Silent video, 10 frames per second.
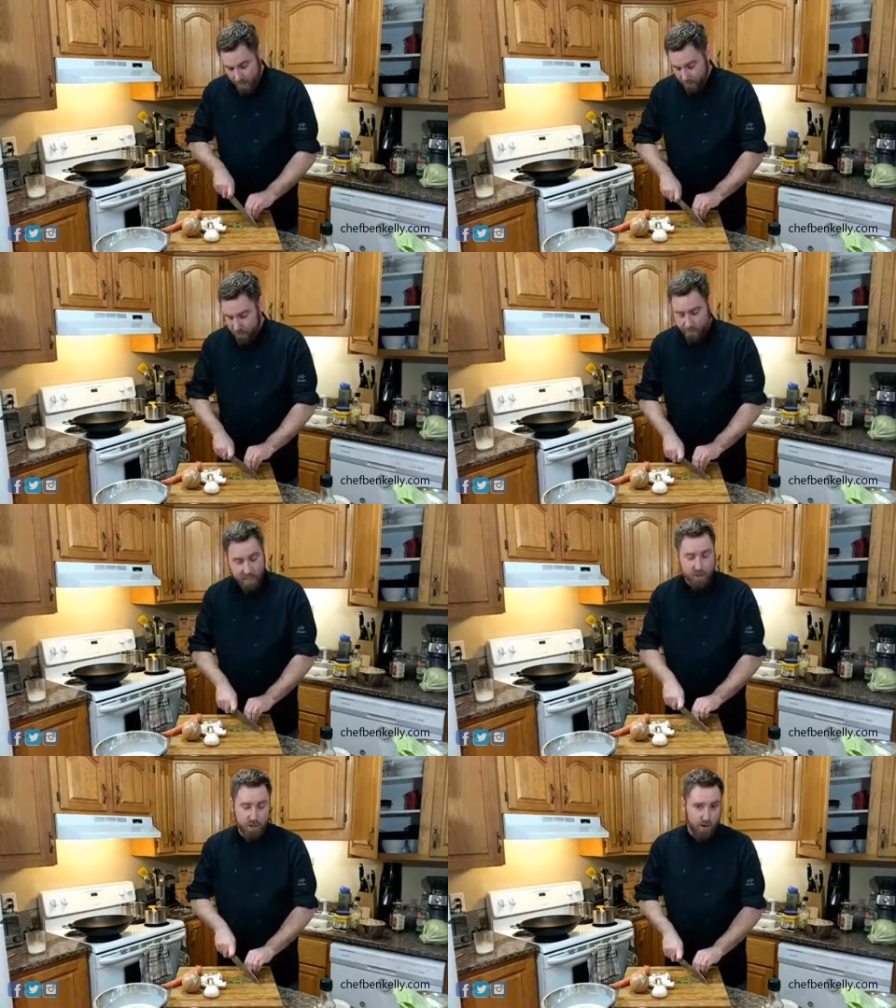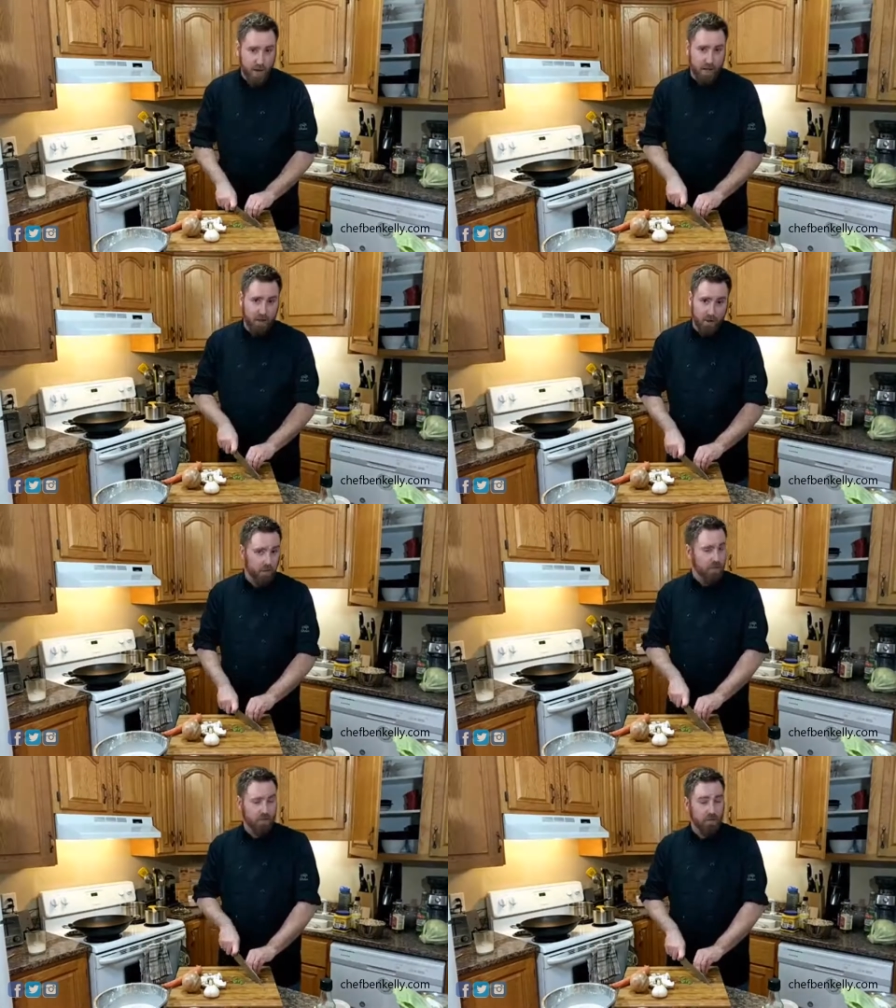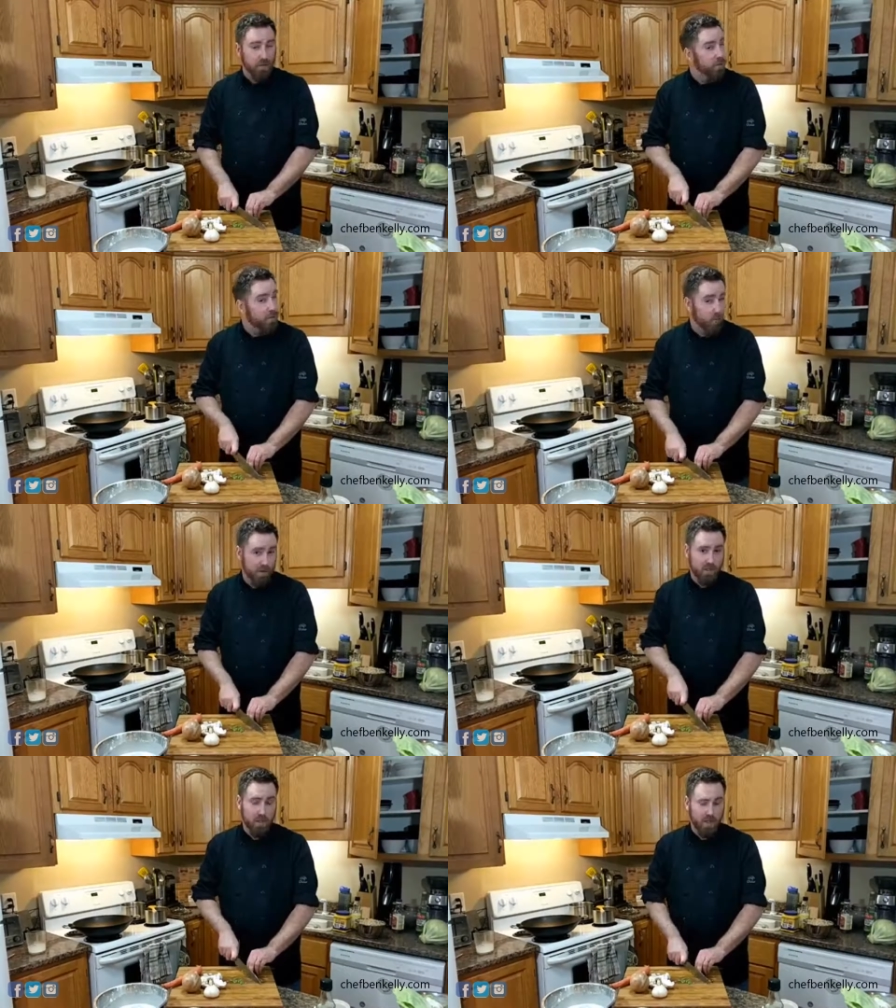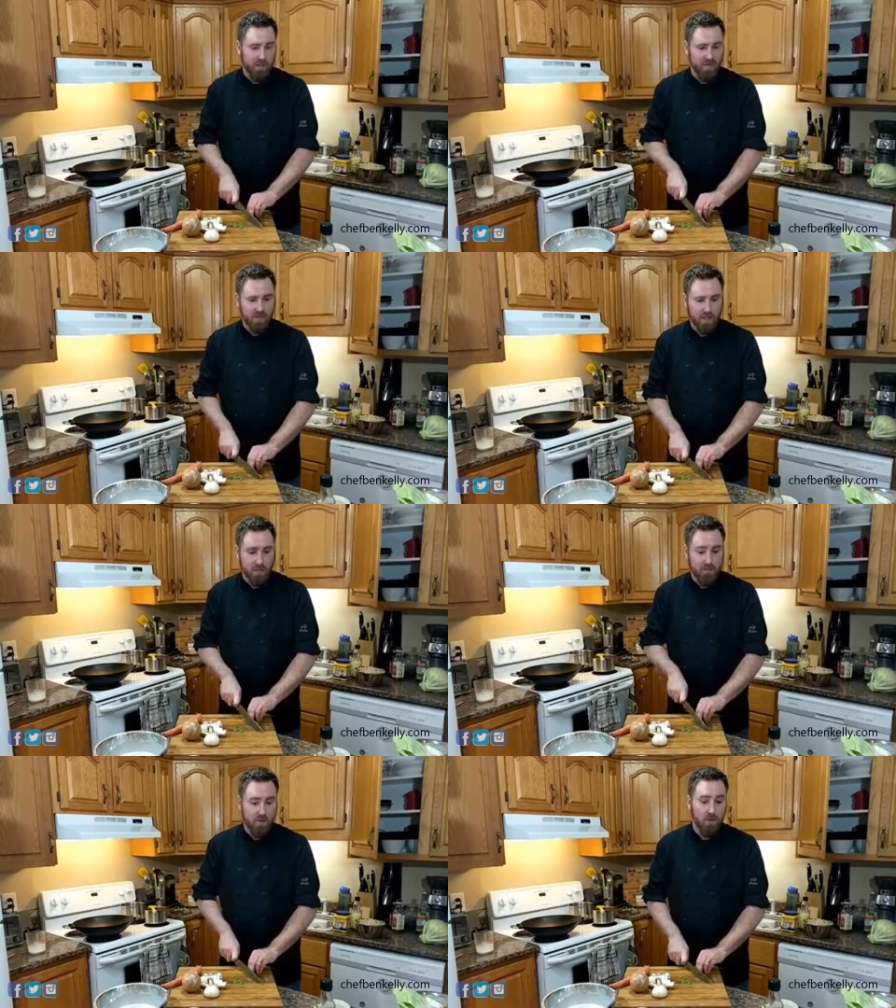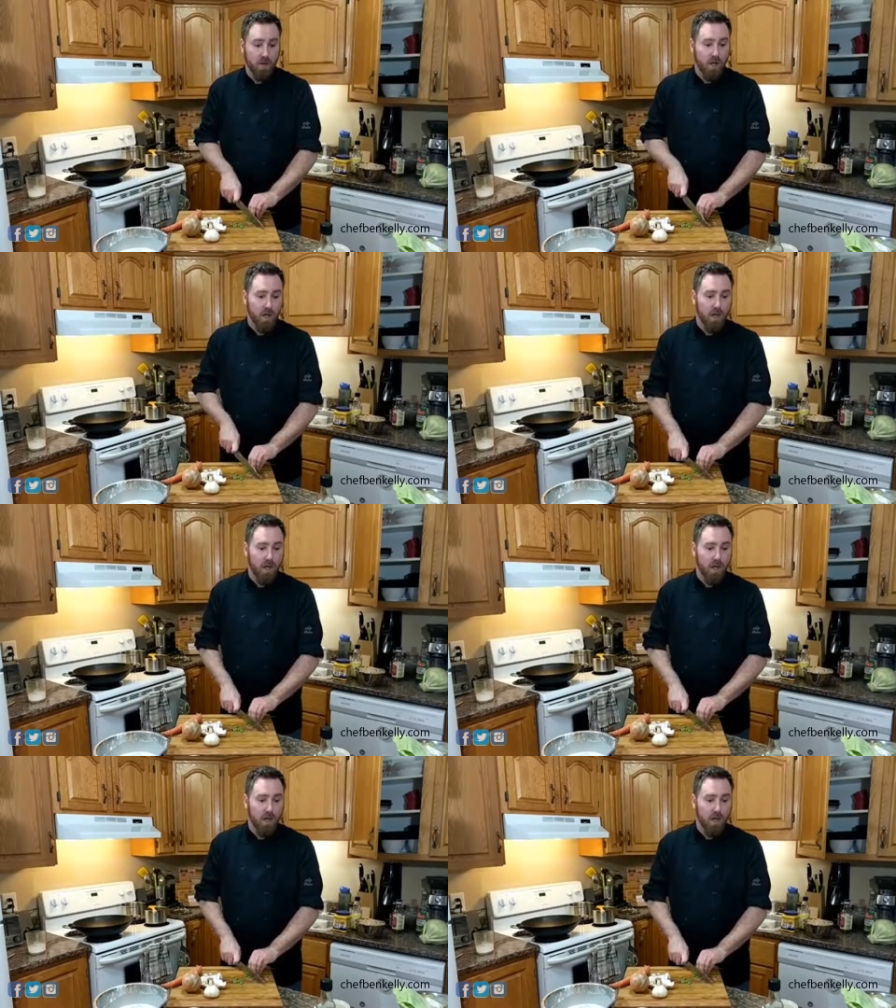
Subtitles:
And if it's touching your hand, then you actually have 3 points of contact, which gives you